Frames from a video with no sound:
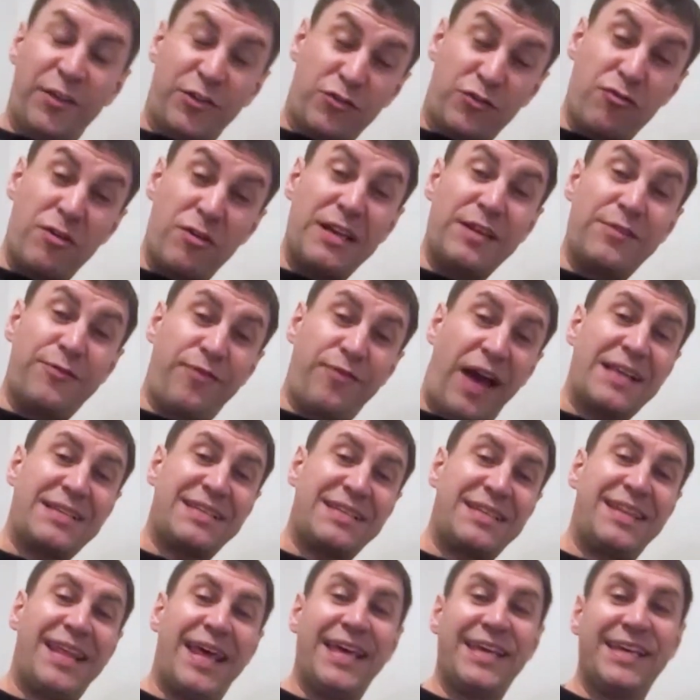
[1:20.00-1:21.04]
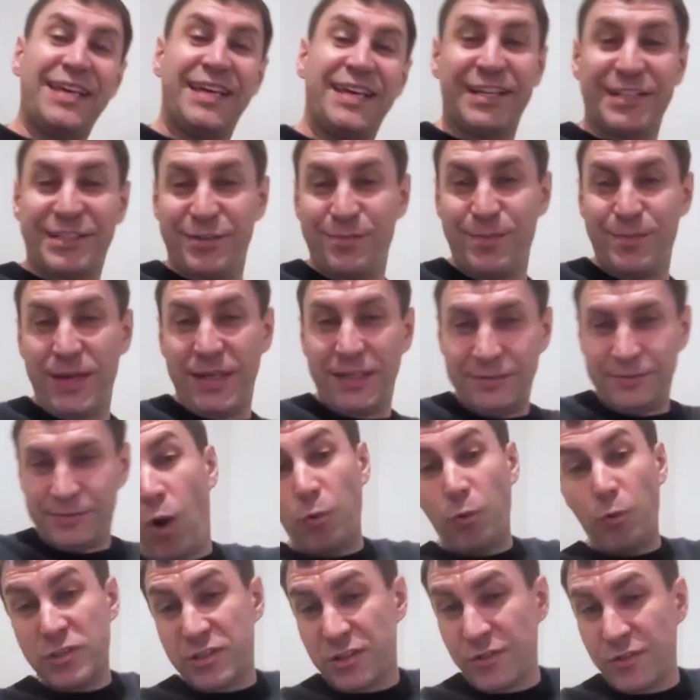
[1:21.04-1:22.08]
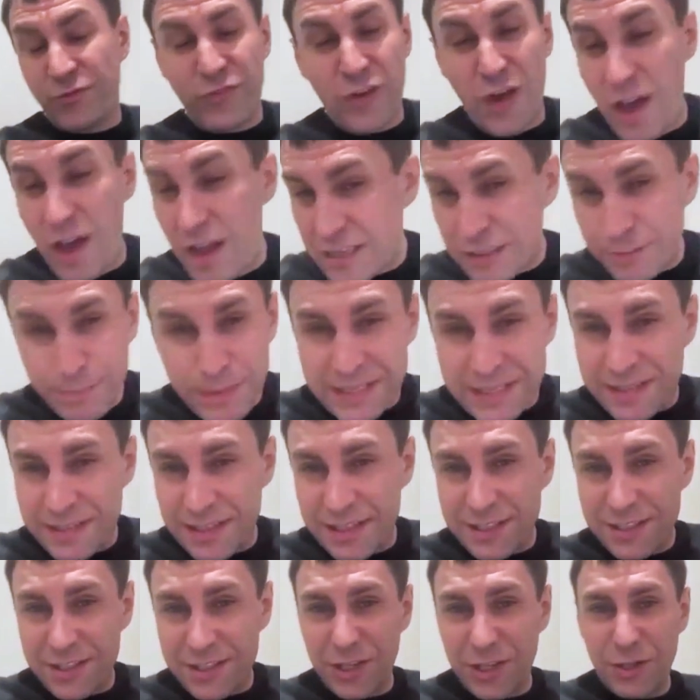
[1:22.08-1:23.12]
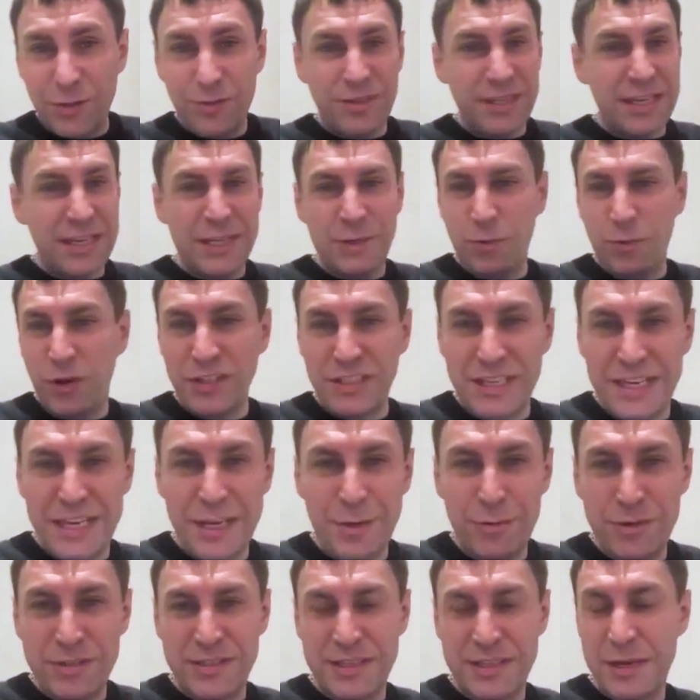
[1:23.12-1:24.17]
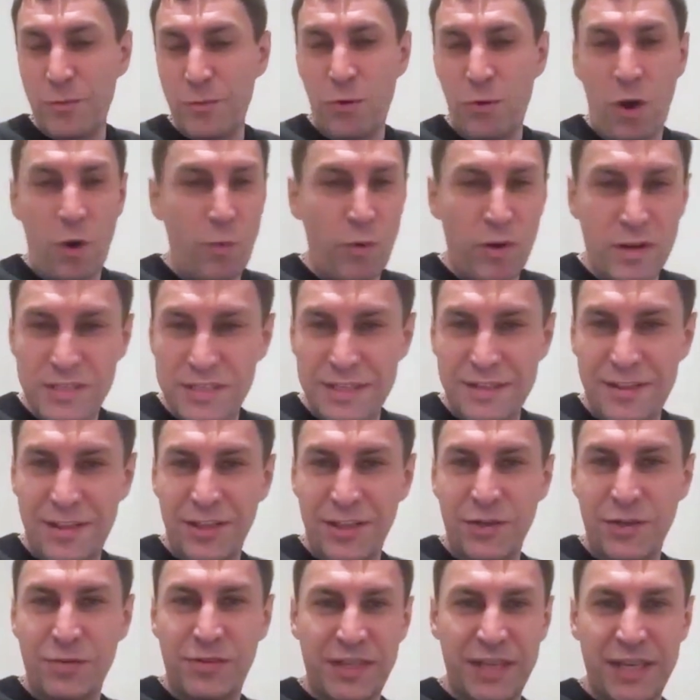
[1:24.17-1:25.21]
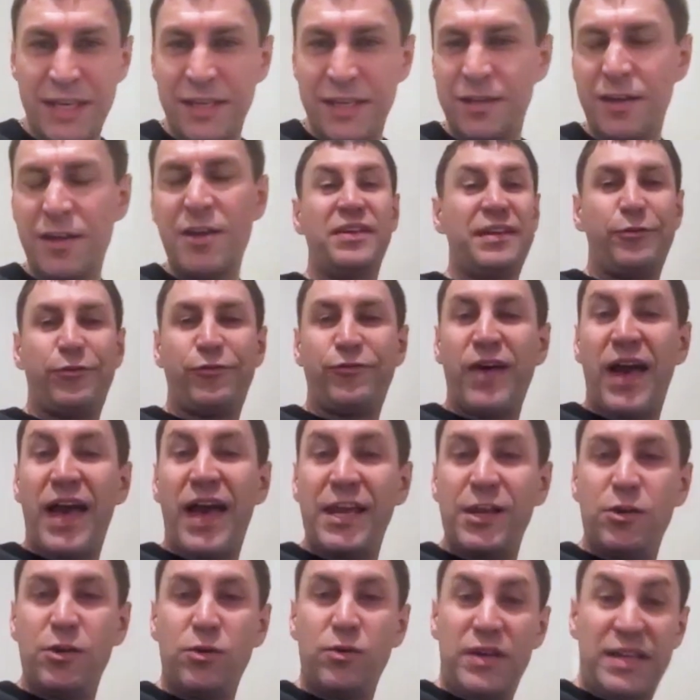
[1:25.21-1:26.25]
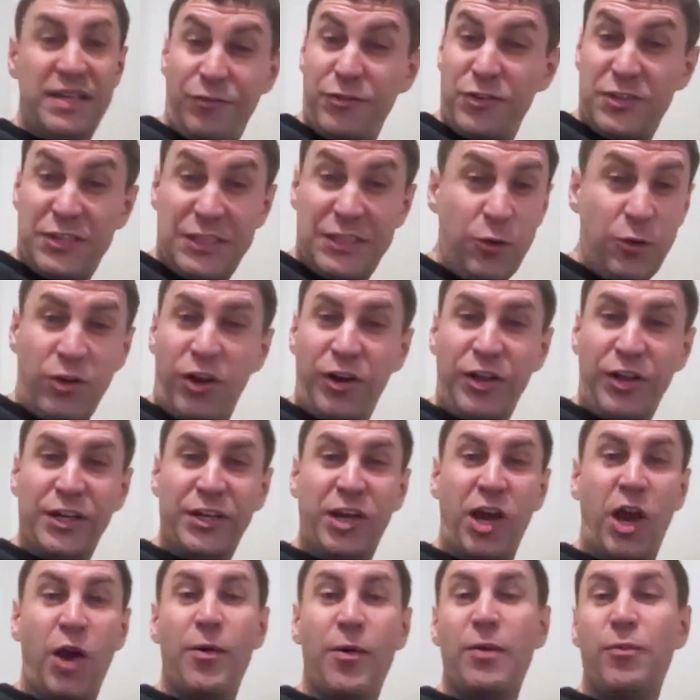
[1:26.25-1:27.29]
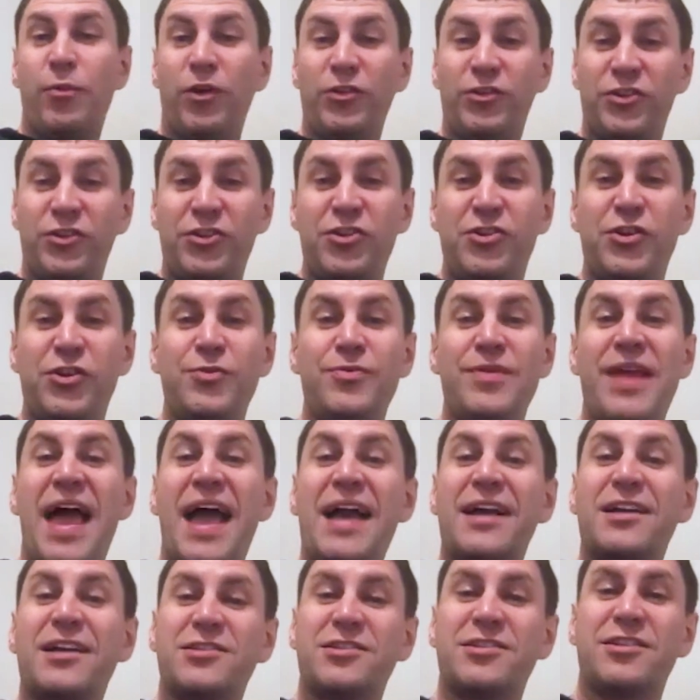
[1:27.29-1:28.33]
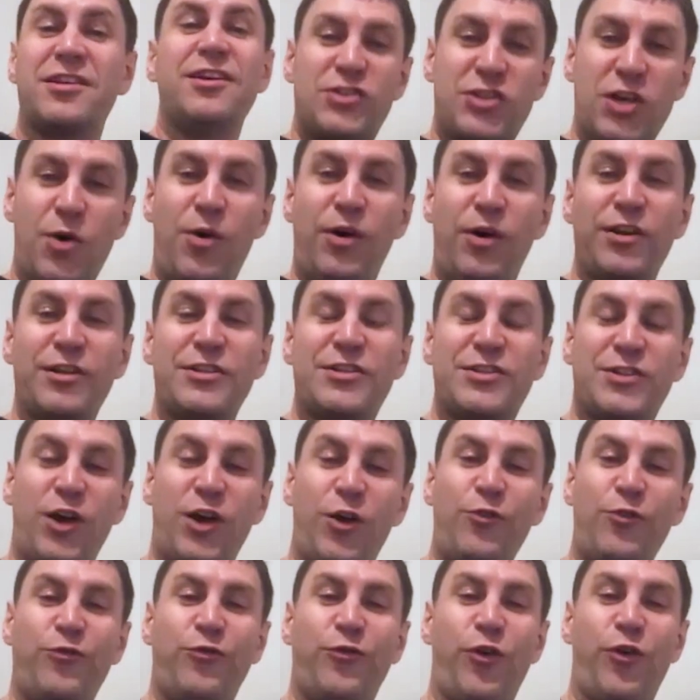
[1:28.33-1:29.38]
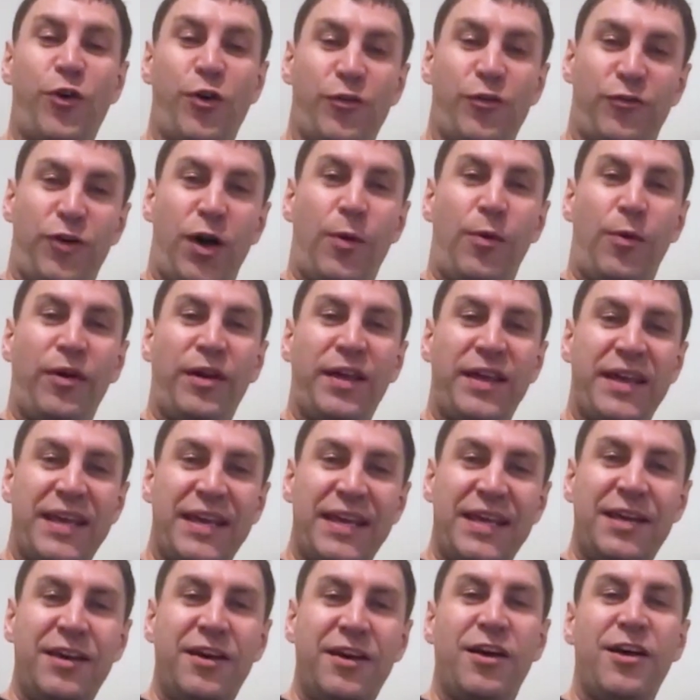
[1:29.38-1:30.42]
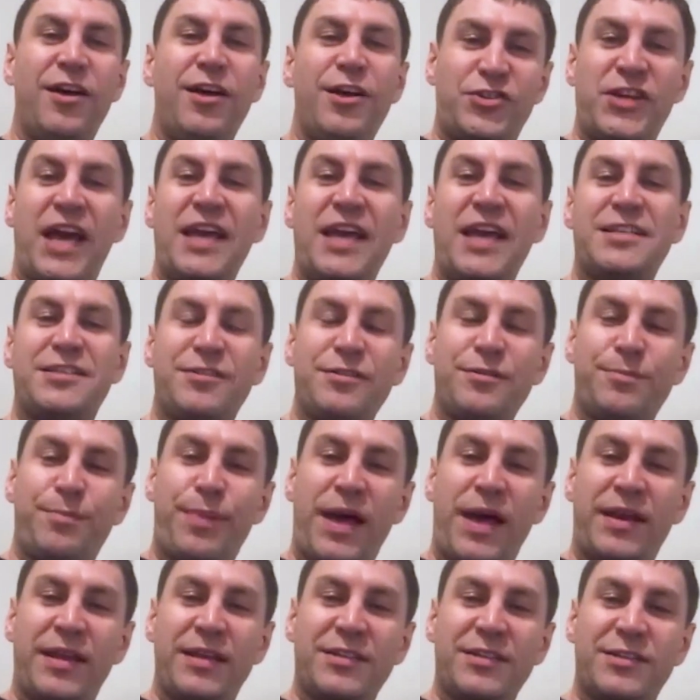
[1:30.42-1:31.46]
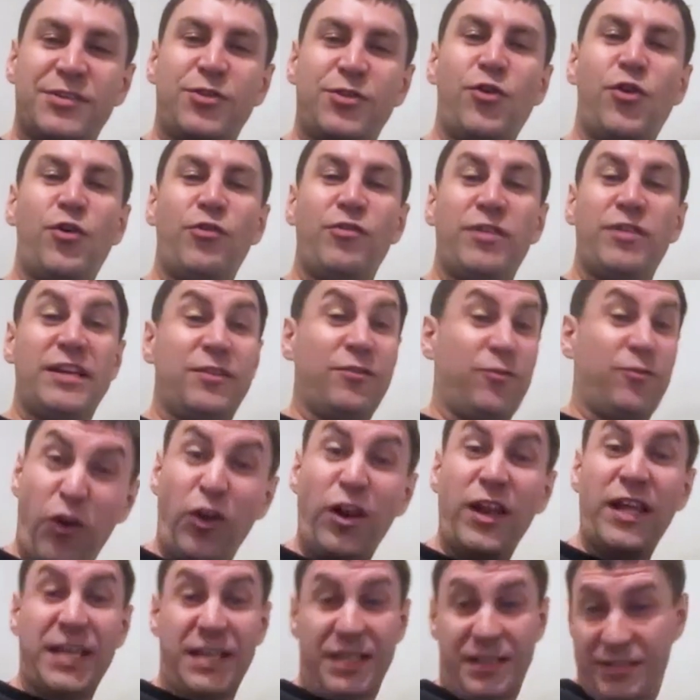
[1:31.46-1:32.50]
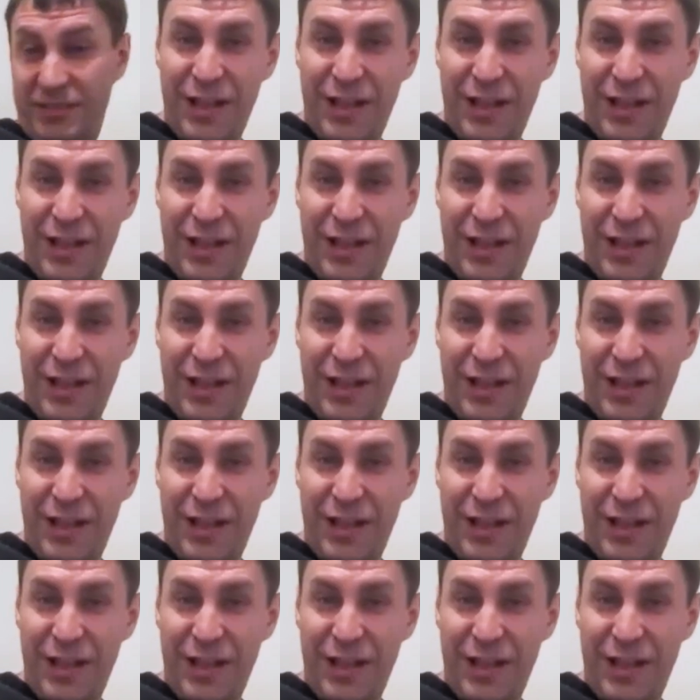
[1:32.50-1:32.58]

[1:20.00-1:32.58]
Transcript: That's really fascinating to me. What was the first business that you did? What year was it? What was it that you did? Did it fail? Have you still got it going? What did you do next? so on and so forth. I want to hear the Jason Bennet story fully.